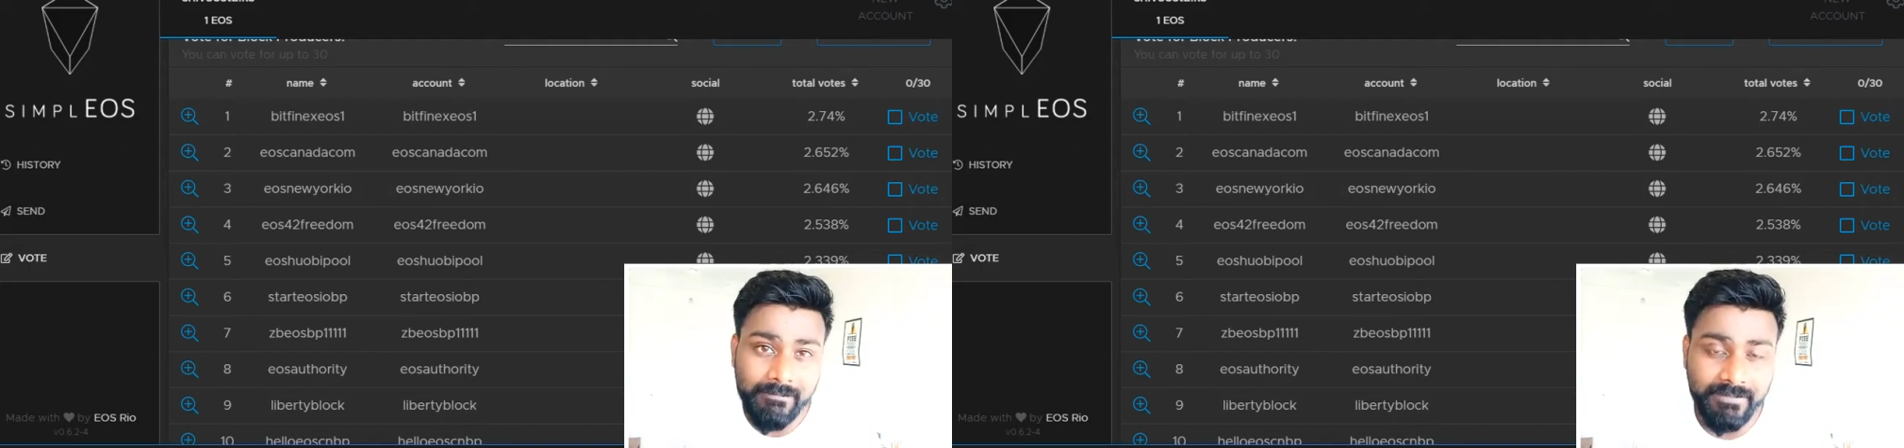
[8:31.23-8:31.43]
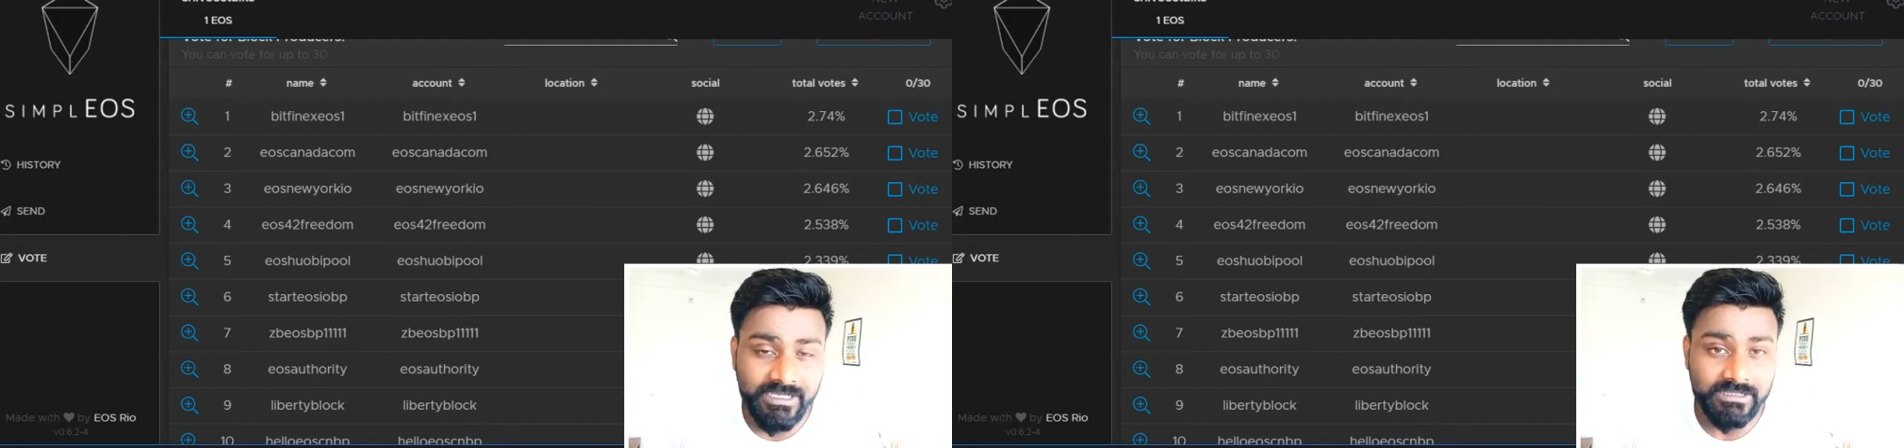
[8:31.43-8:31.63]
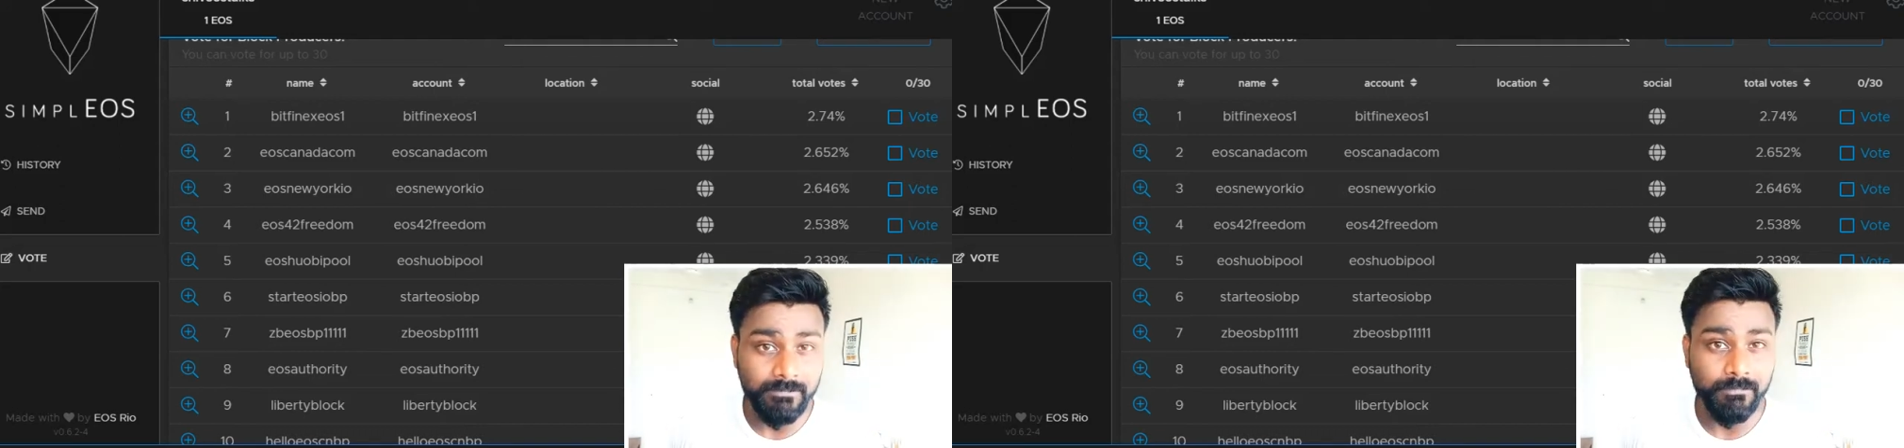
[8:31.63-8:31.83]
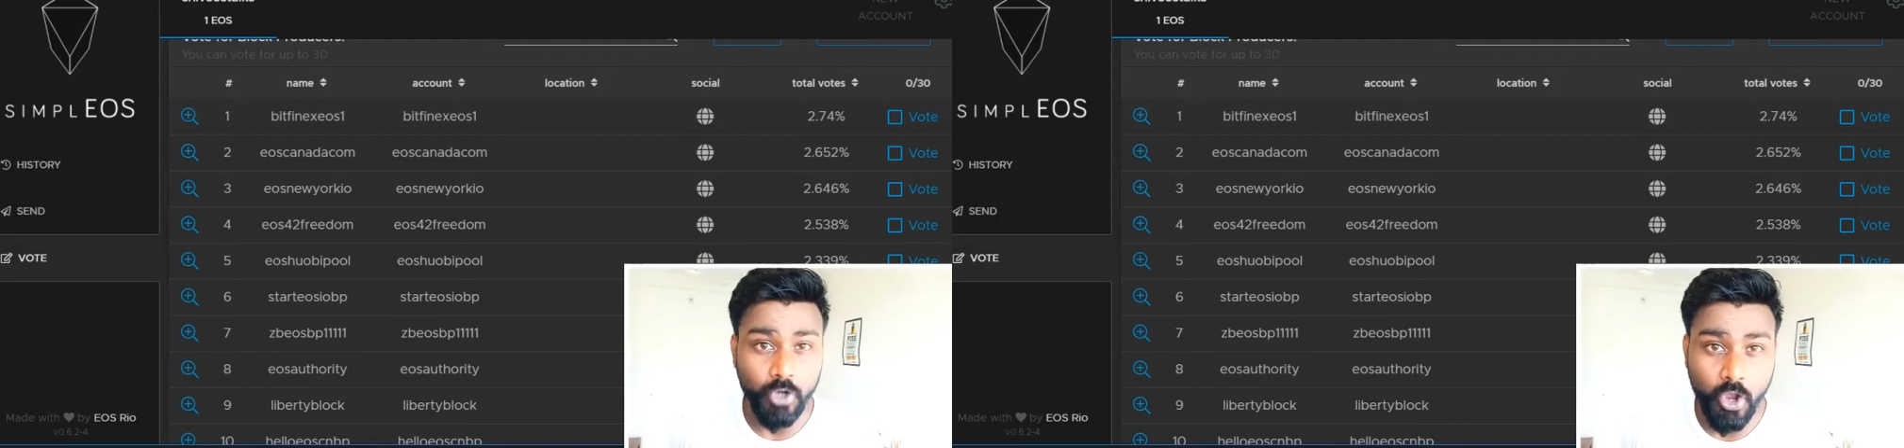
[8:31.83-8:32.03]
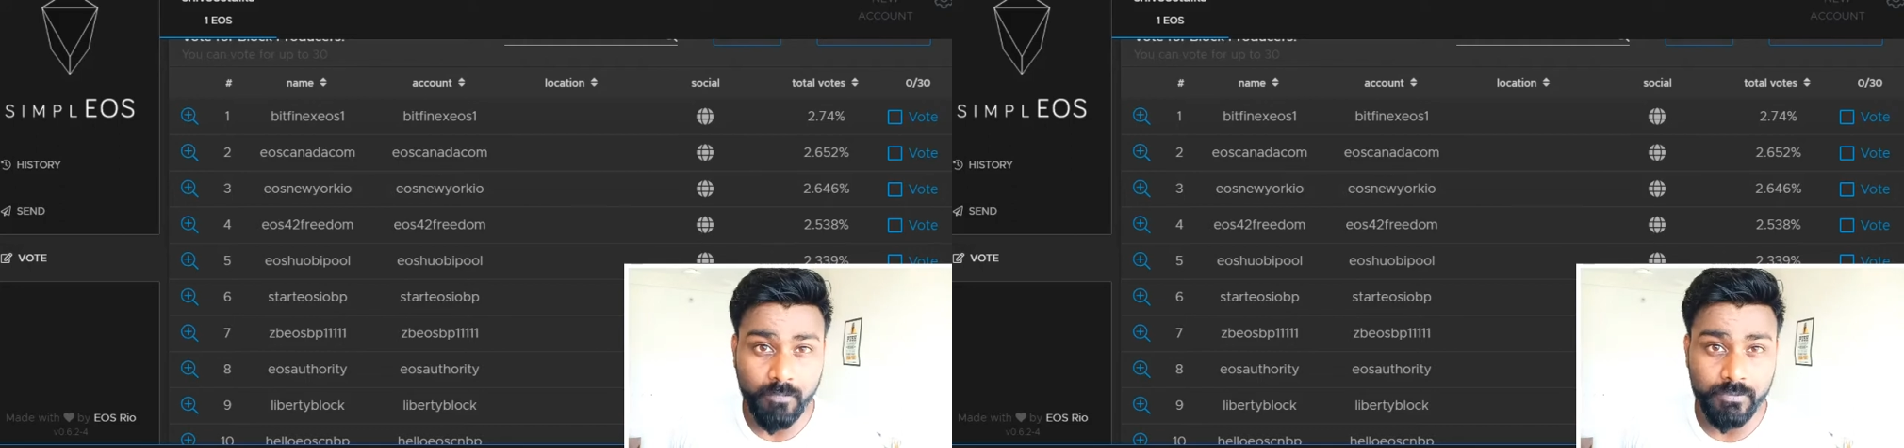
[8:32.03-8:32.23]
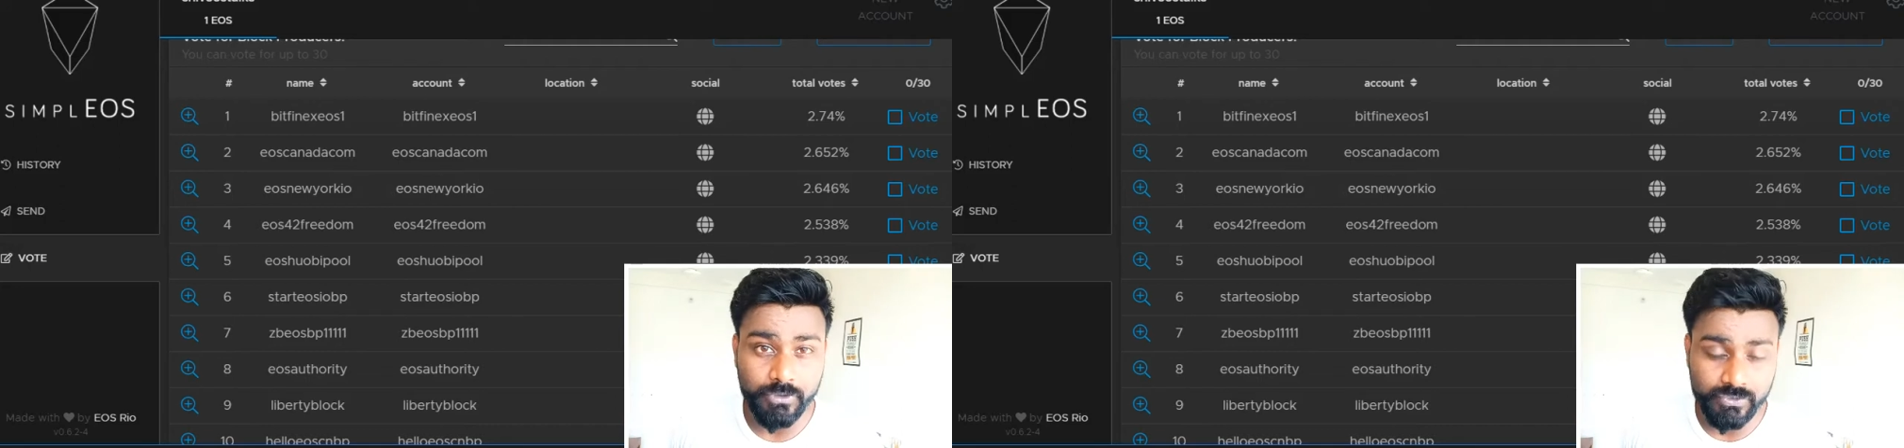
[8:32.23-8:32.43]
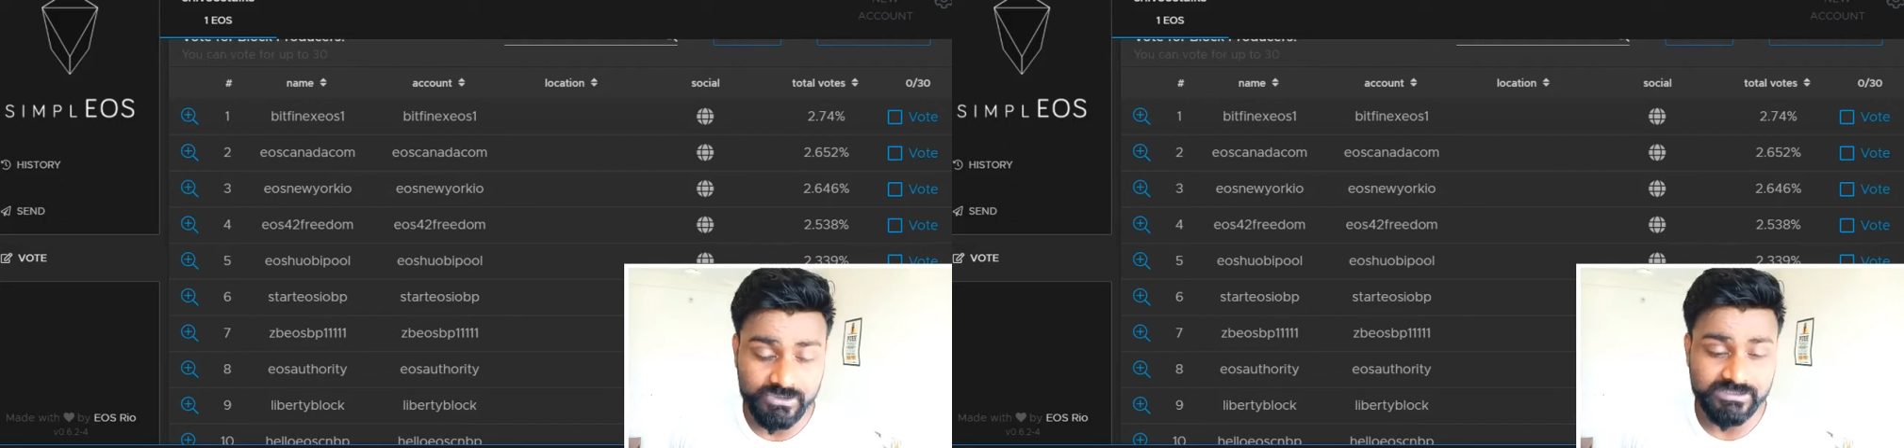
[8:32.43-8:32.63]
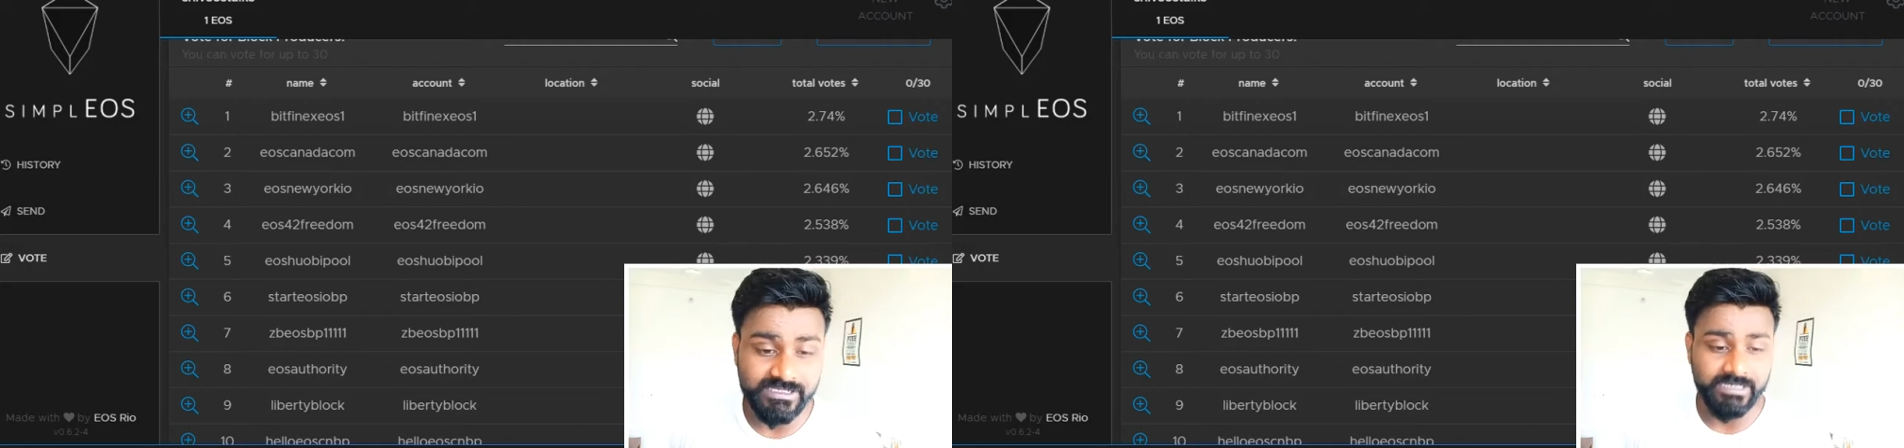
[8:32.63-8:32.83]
be the block producers